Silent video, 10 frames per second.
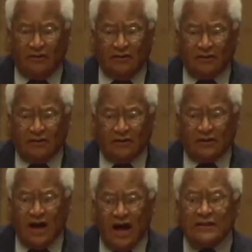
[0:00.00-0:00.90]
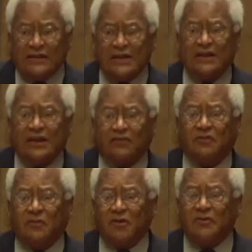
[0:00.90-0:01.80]
the Gandhian
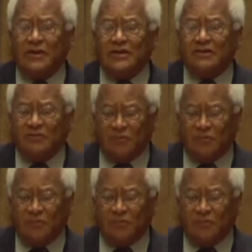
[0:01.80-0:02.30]
experiment of